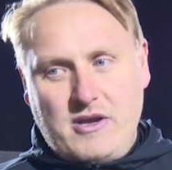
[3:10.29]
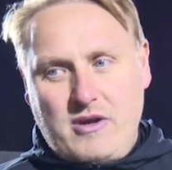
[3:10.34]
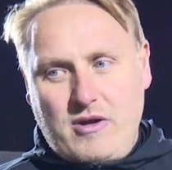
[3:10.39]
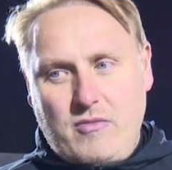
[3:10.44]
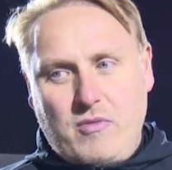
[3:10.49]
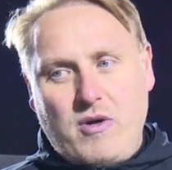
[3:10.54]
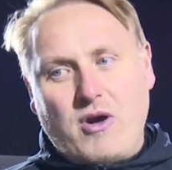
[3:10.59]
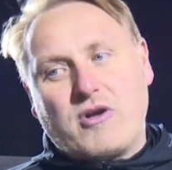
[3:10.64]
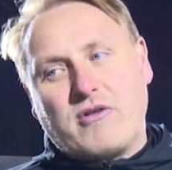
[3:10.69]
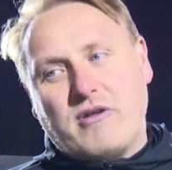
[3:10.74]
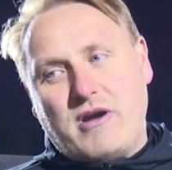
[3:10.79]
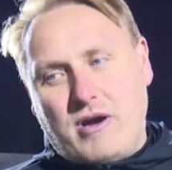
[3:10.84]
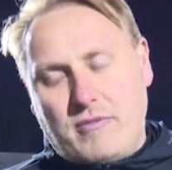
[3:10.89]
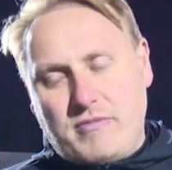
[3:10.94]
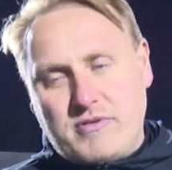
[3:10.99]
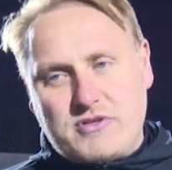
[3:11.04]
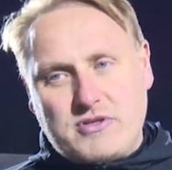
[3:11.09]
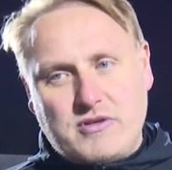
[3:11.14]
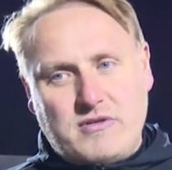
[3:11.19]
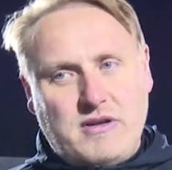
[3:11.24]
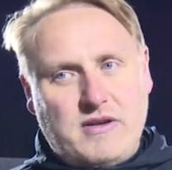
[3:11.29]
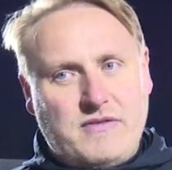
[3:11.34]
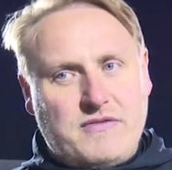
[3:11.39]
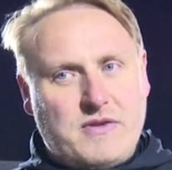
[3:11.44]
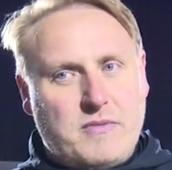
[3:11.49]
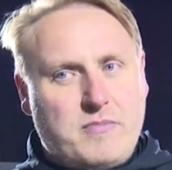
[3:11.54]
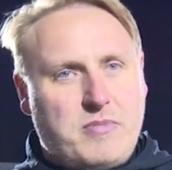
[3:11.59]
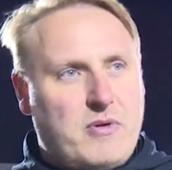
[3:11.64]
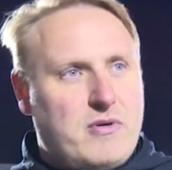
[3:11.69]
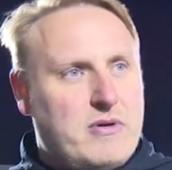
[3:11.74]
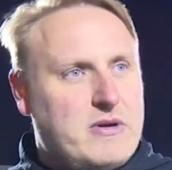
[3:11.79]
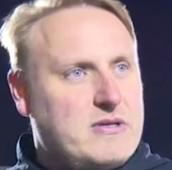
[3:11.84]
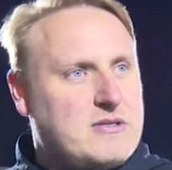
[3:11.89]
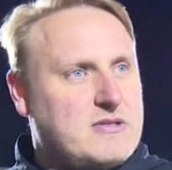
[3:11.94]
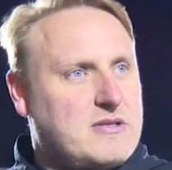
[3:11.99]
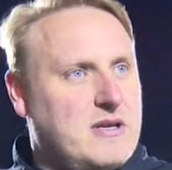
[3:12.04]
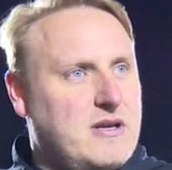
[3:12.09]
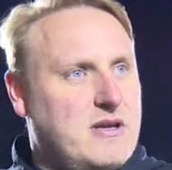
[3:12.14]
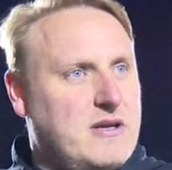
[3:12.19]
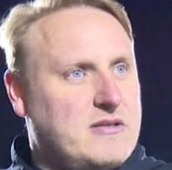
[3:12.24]
what a great opportunity for the boys
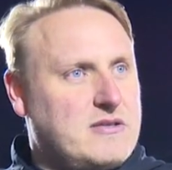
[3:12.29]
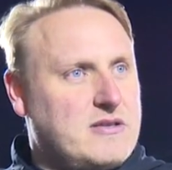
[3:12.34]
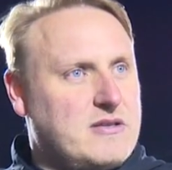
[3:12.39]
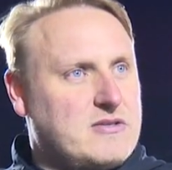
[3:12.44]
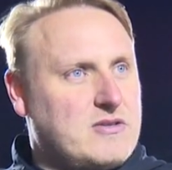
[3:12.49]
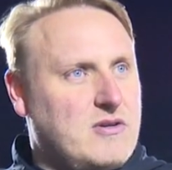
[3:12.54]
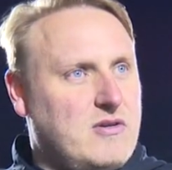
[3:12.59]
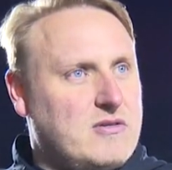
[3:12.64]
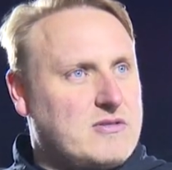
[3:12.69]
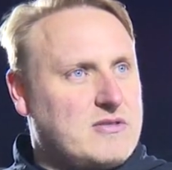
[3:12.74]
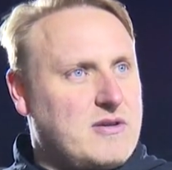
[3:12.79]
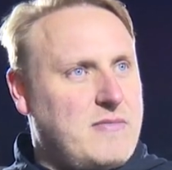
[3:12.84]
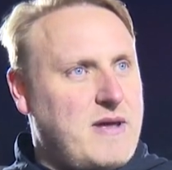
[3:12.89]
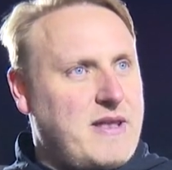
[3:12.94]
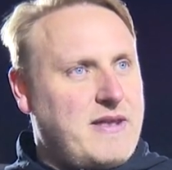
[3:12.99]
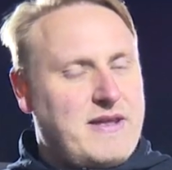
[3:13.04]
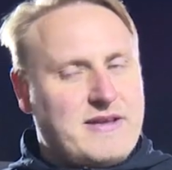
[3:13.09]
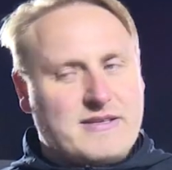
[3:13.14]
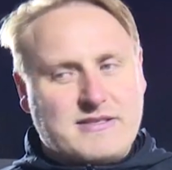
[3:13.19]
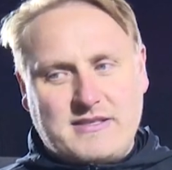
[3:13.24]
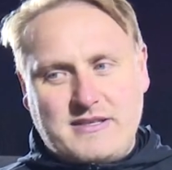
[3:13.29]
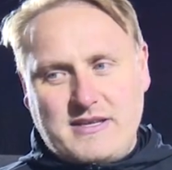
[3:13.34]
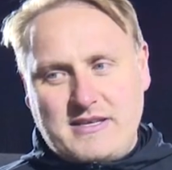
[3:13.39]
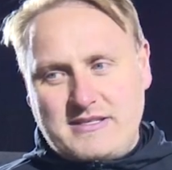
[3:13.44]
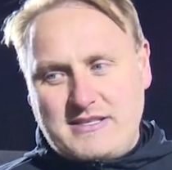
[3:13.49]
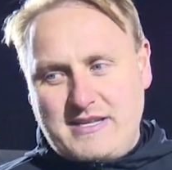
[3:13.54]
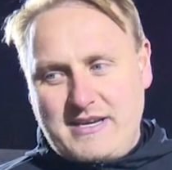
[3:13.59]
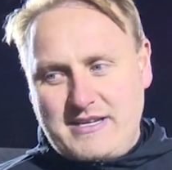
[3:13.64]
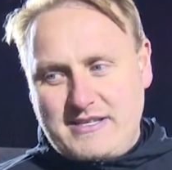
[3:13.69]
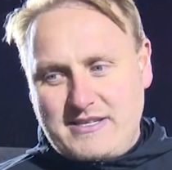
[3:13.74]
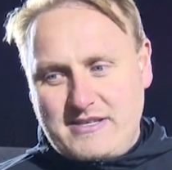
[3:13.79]
to sort of cement their status